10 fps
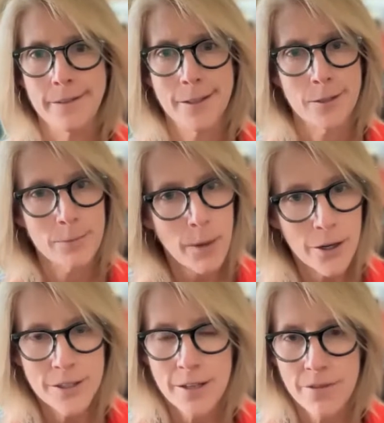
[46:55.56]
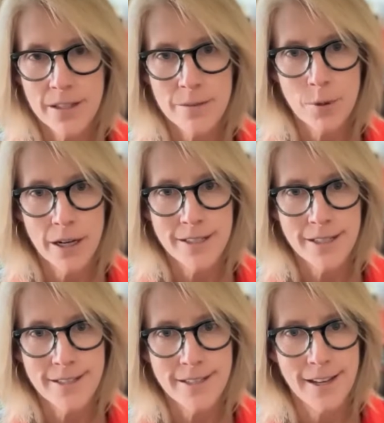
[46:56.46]
there's parts of this
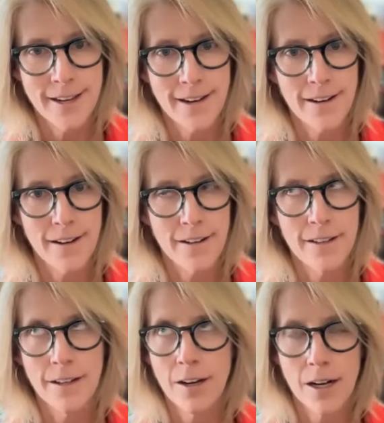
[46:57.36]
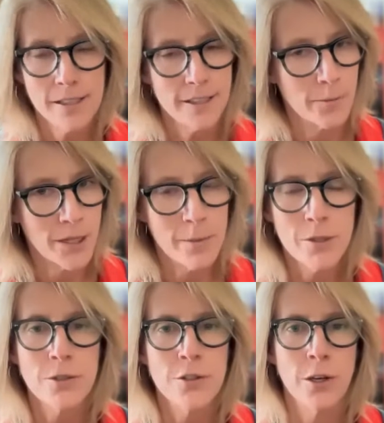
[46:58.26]
process that sometimes
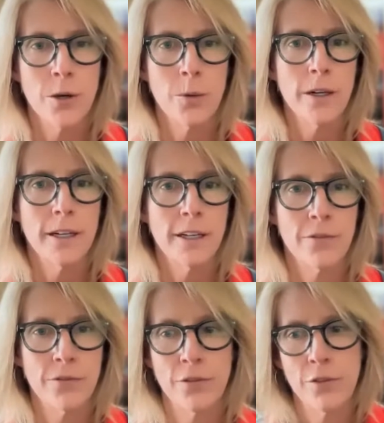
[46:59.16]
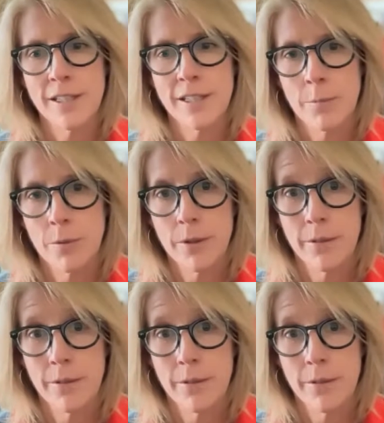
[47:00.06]
are slower. If, for example,